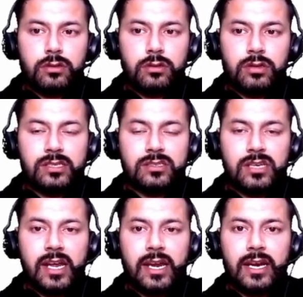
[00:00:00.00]
this
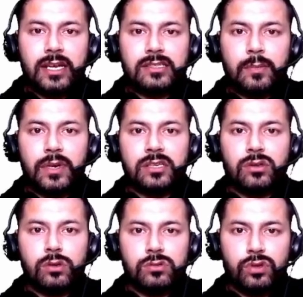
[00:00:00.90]
try and accept is
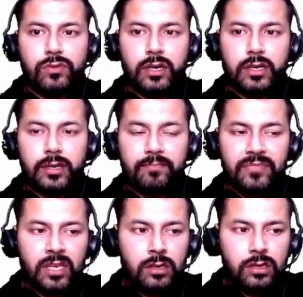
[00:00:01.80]
also working.
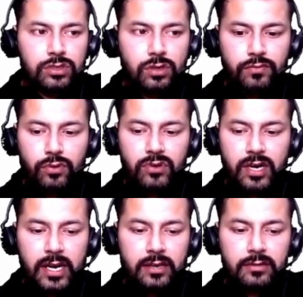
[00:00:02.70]
So for
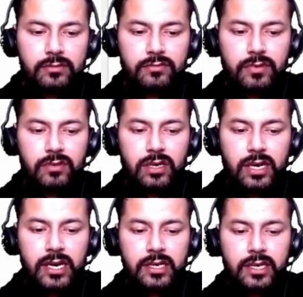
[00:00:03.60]
try we will
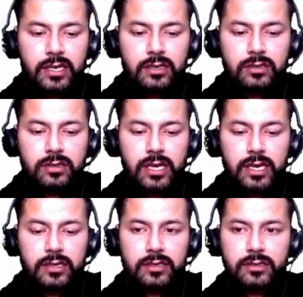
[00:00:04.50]
write here
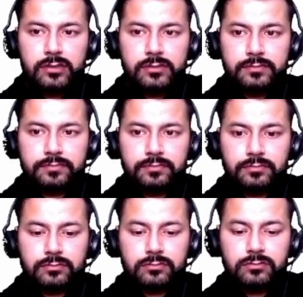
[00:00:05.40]
that
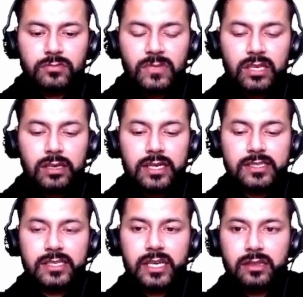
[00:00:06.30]

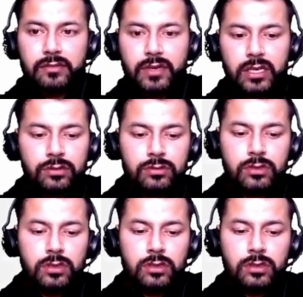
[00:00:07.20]
let's take the value,
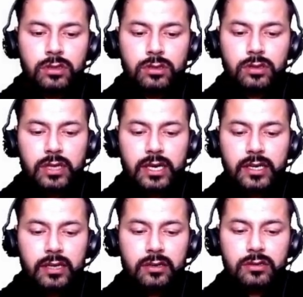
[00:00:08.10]
that
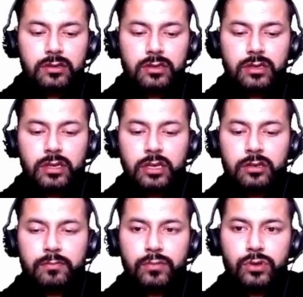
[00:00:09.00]
int
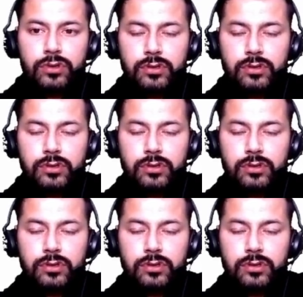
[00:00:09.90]
input,